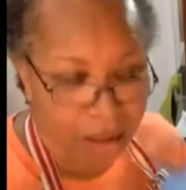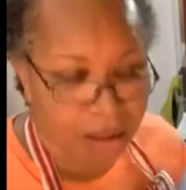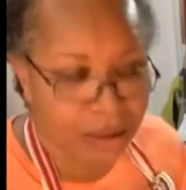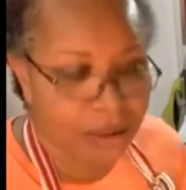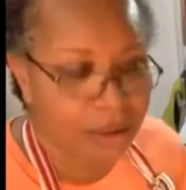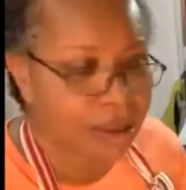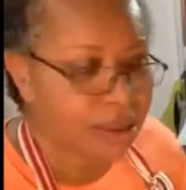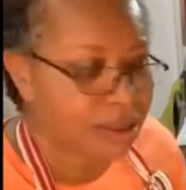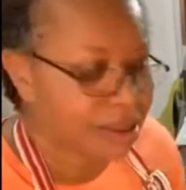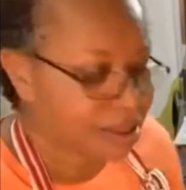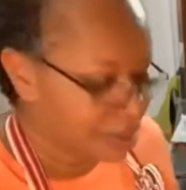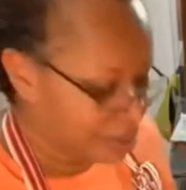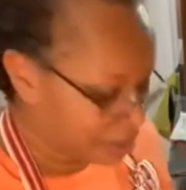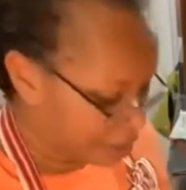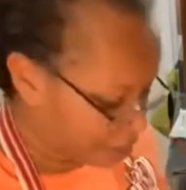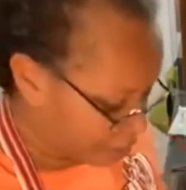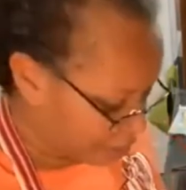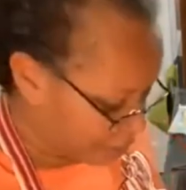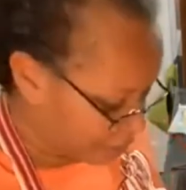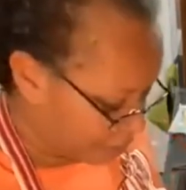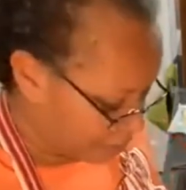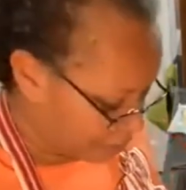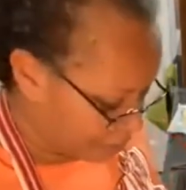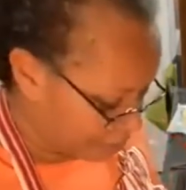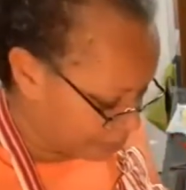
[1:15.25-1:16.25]
So
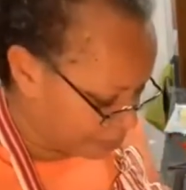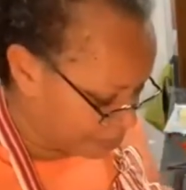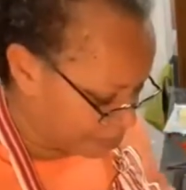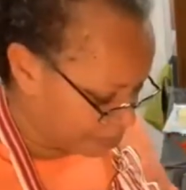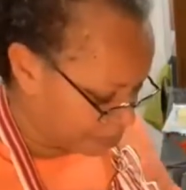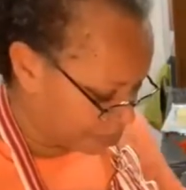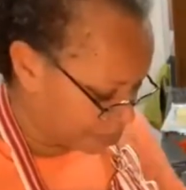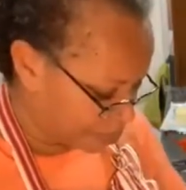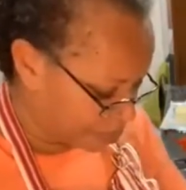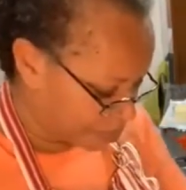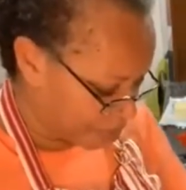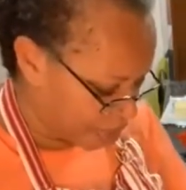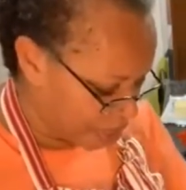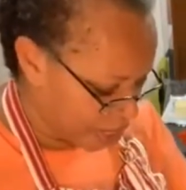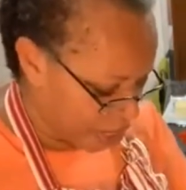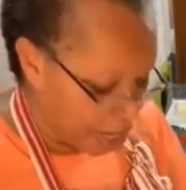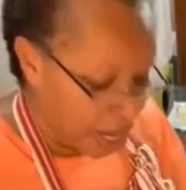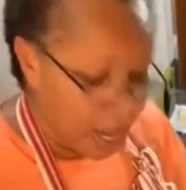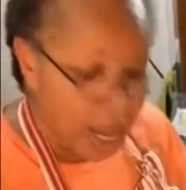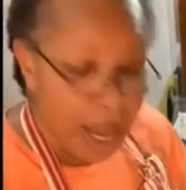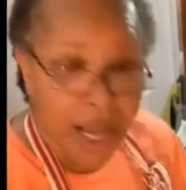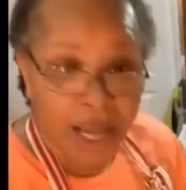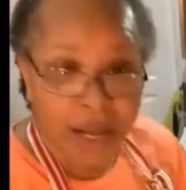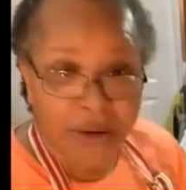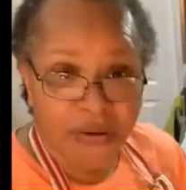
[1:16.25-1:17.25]

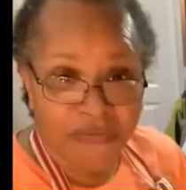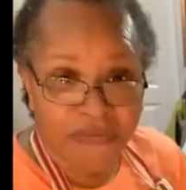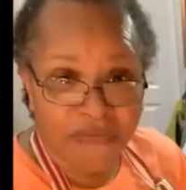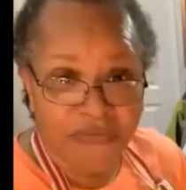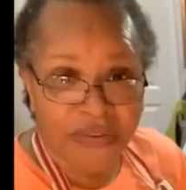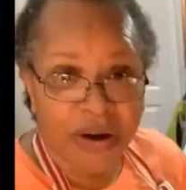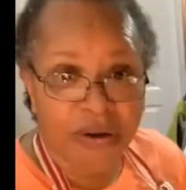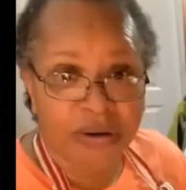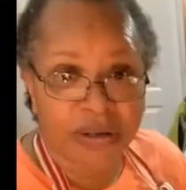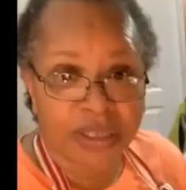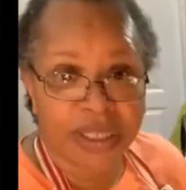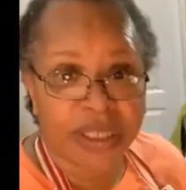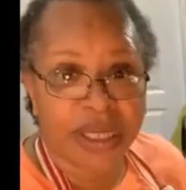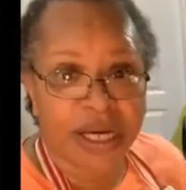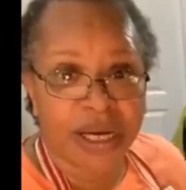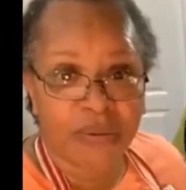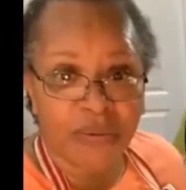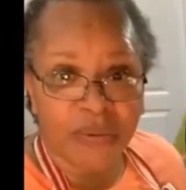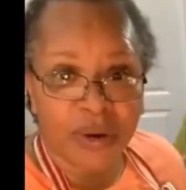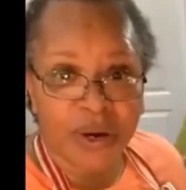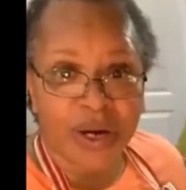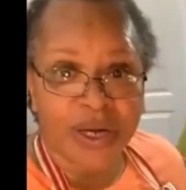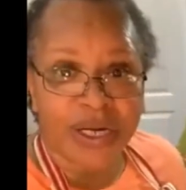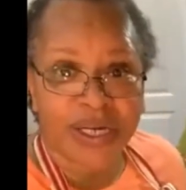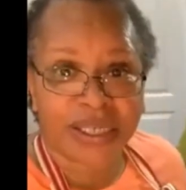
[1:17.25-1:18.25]
first thing we're
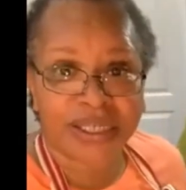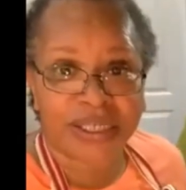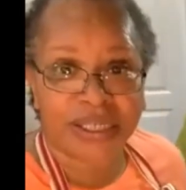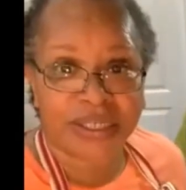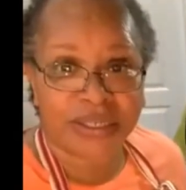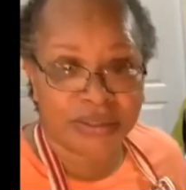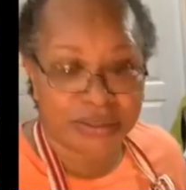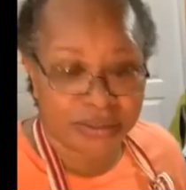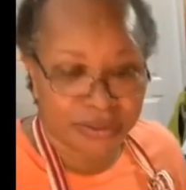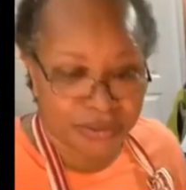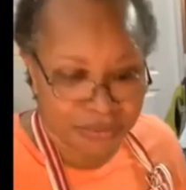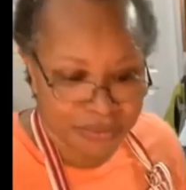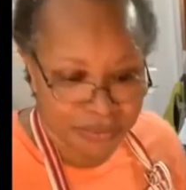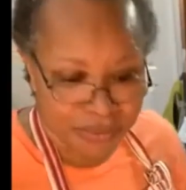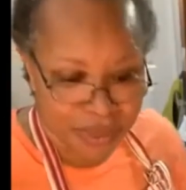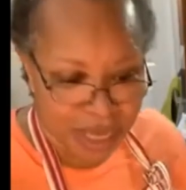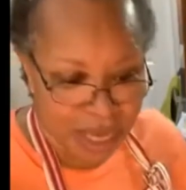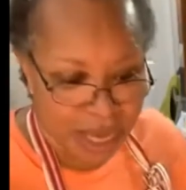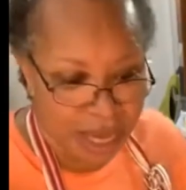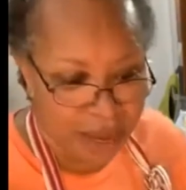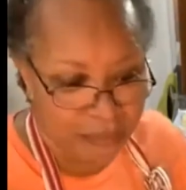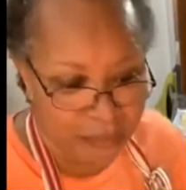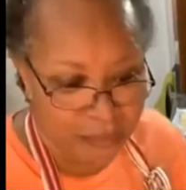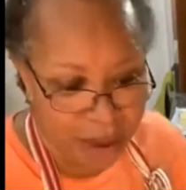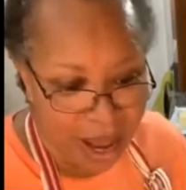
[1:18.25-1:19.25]
gonna do in
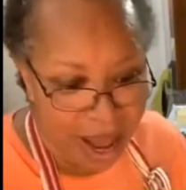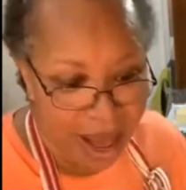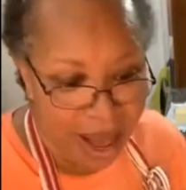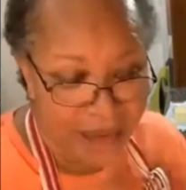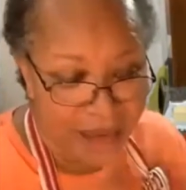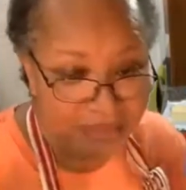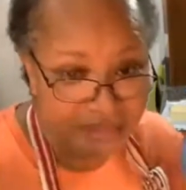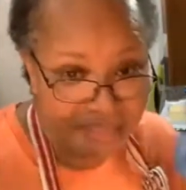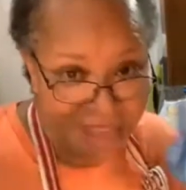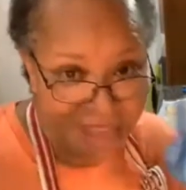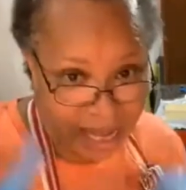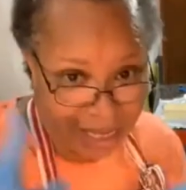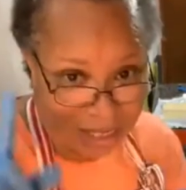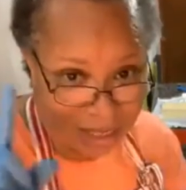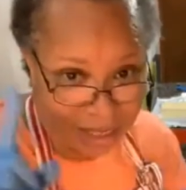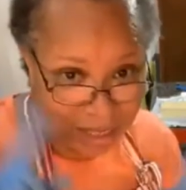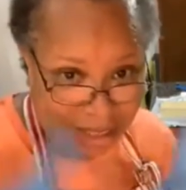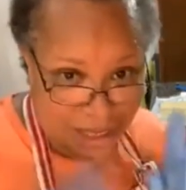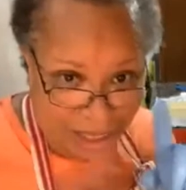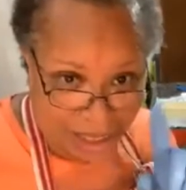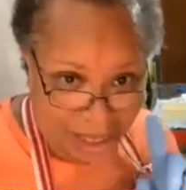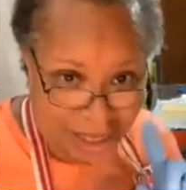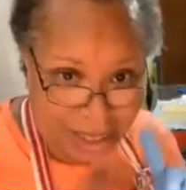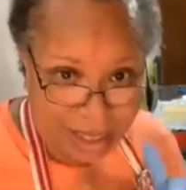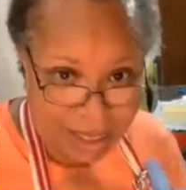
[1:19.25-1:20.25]
my that's it
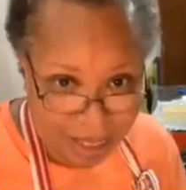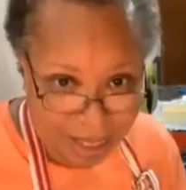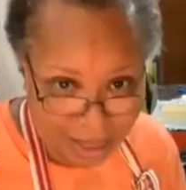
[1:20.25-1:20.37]
dip